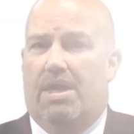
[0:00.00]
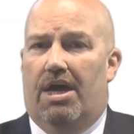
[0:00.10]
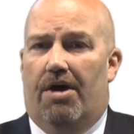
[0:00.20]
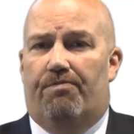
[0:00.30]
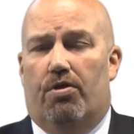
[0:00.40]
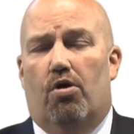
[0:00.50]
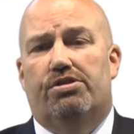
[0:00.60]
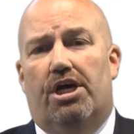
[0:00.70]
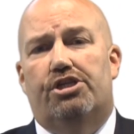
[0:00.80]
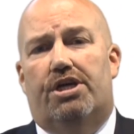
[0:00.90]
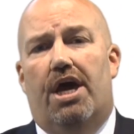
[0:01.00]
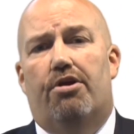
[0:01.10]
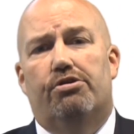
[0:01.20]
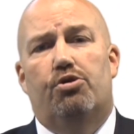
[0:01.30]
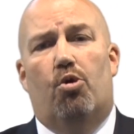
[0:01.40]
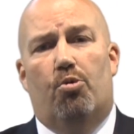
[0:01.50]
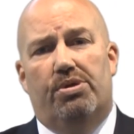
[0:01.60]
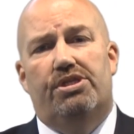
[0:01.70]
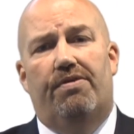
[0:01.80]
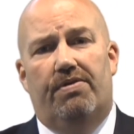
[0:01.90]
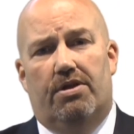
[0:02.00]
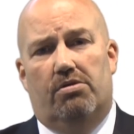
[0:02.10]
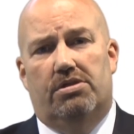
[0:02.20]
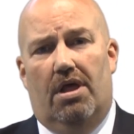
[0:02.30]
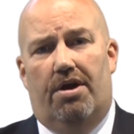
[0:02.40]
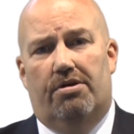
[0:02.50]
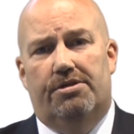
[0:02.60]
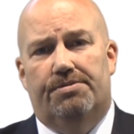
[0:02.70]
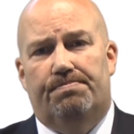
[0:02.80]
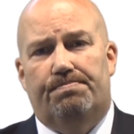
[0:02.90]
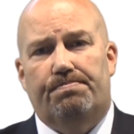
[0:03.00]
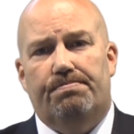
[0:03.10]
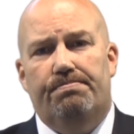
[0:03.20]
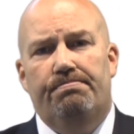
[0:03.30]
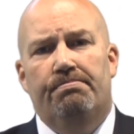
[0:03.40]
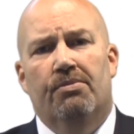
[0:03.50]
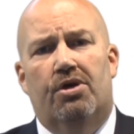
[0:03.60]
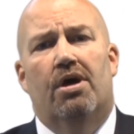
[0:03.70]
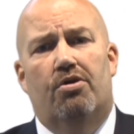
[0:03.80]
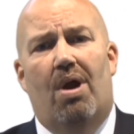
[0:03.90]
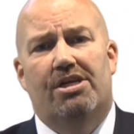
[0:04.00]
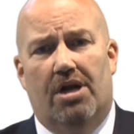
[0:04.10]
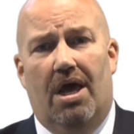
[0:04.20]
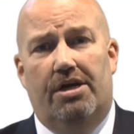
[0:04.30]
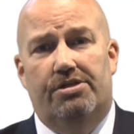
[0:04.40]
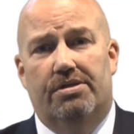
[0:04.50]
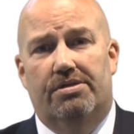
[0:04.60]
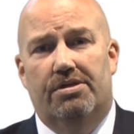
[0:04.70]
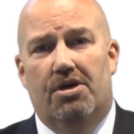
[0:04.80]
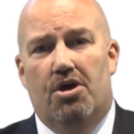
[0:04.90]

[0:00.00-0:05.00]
And for those educators who are receiving those letters, congratulations.